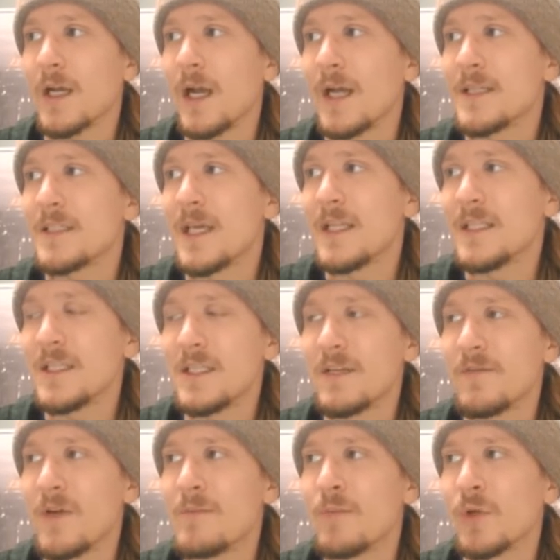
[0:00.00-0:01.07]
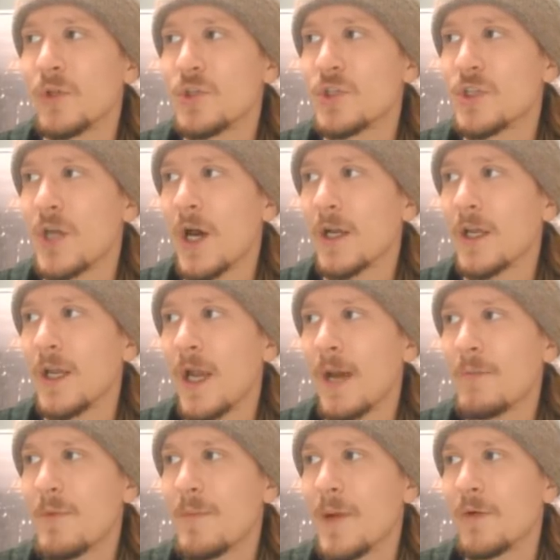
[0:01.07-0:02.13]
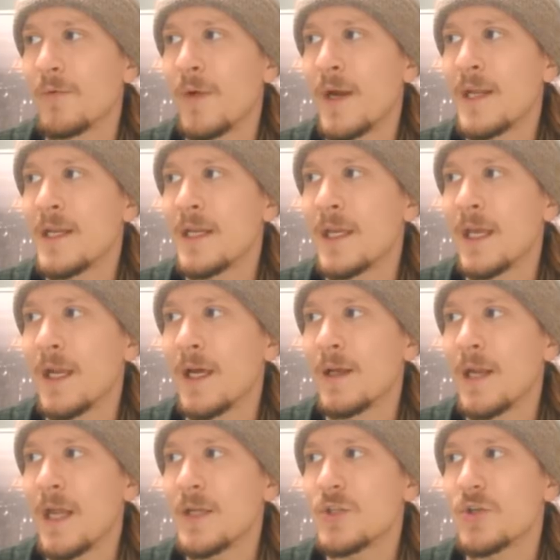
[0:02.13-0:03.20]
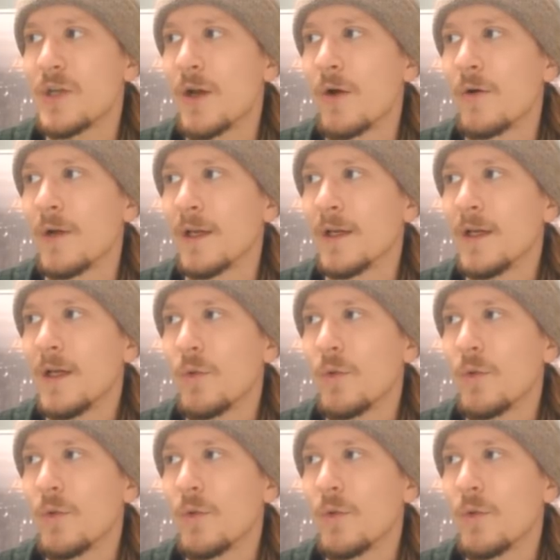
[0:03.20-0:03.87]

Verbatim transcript: I say this is a very bullish stock and I'm about ready to get an entry going.